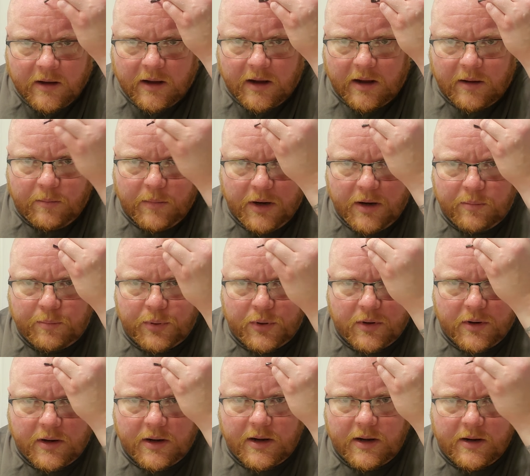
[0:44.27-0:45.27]
I'm going to
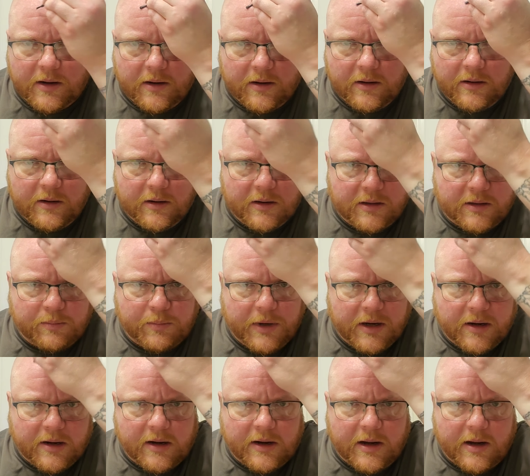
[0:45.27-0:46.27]
put
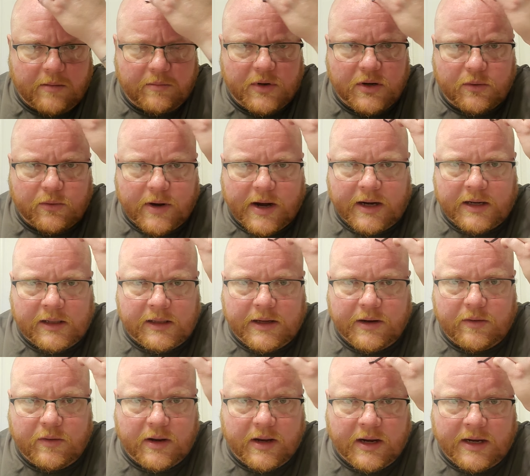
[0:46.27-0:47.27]
spirit gum
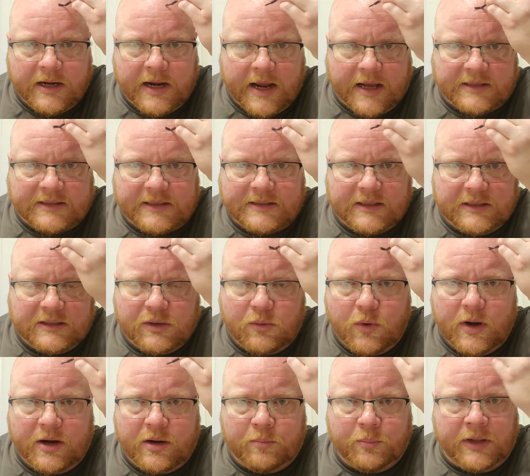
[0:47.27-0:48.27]
directly. And yes, is this a
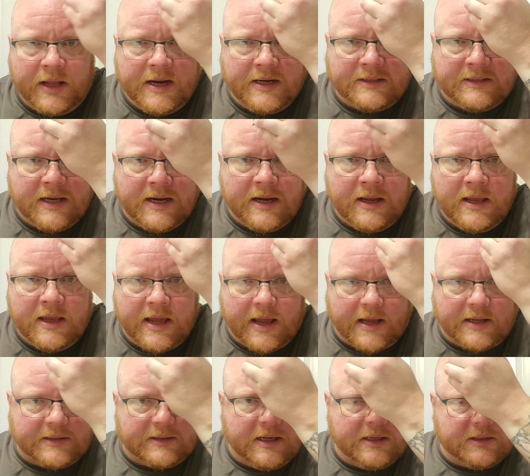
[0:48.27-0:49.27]
weird placing?
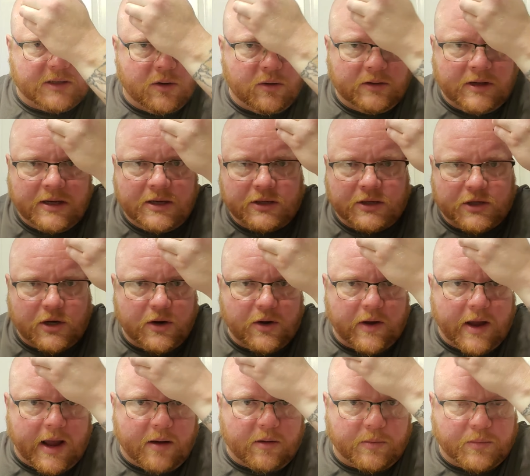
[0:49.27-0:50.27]
Yes, it's only to show
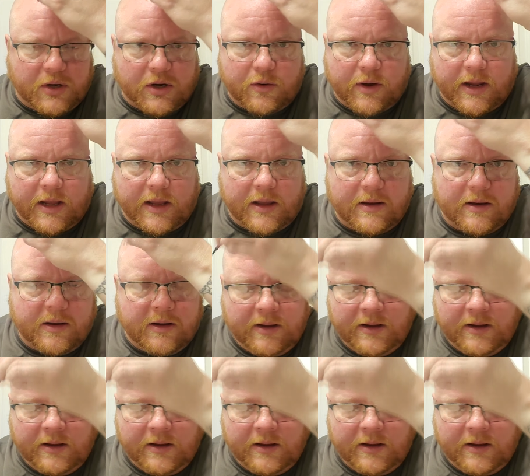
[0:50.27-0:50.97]
you how I'm doing it.